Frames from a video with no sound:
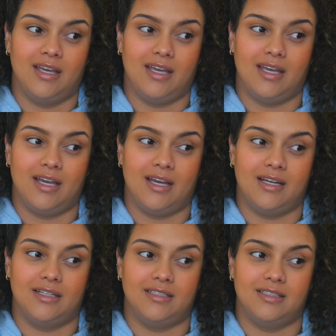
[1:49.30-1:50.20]

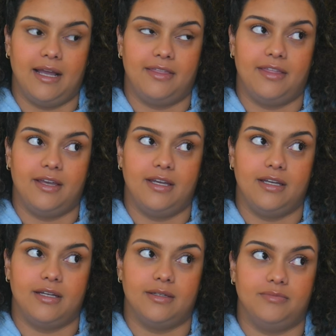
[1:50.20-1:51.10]
And I
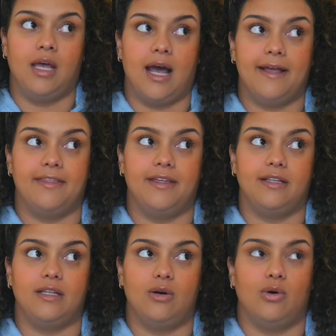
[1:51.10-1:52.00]
think
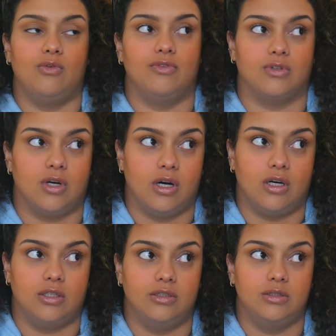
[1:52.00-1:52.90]
the
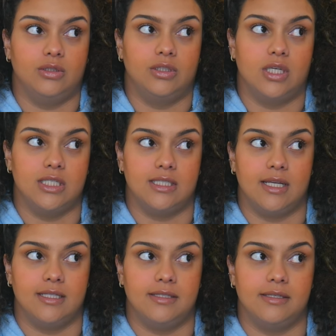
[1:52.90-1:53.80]
overall
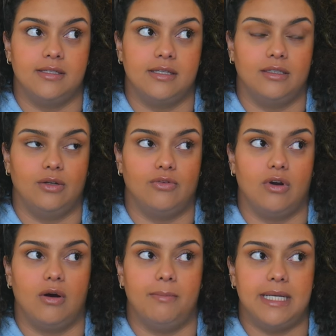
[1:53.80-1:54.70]
consensus and the
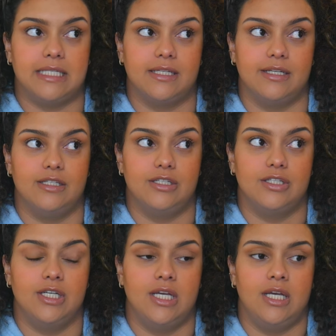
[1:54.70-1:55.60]
overall message
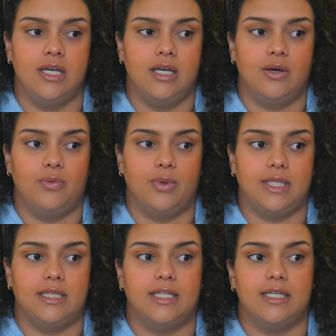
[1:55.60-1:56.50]

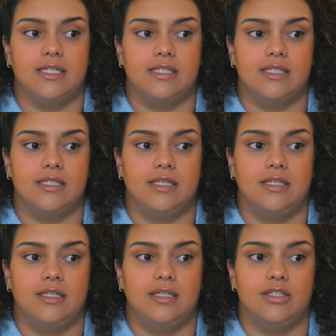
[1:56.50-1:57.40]
with this
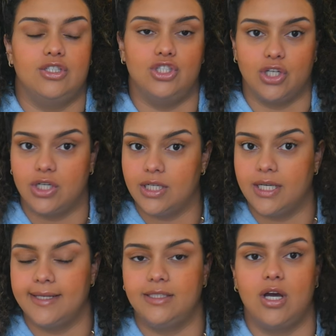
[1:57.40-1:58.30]

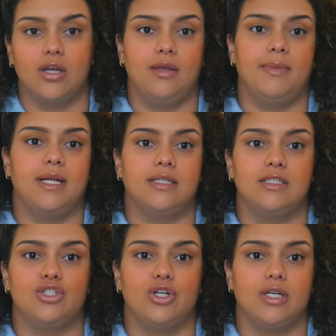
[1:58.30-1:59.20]
journey and documenting
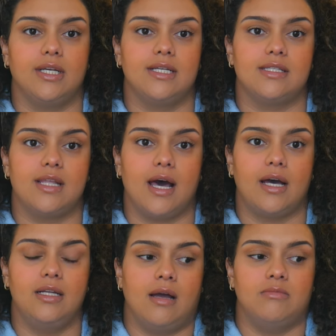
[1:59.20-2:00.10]
this journey is that
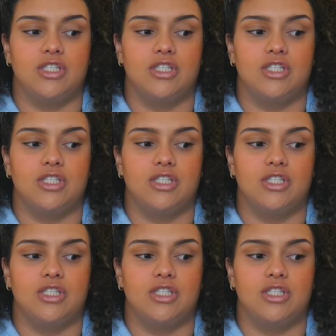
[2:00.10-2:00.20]
I'm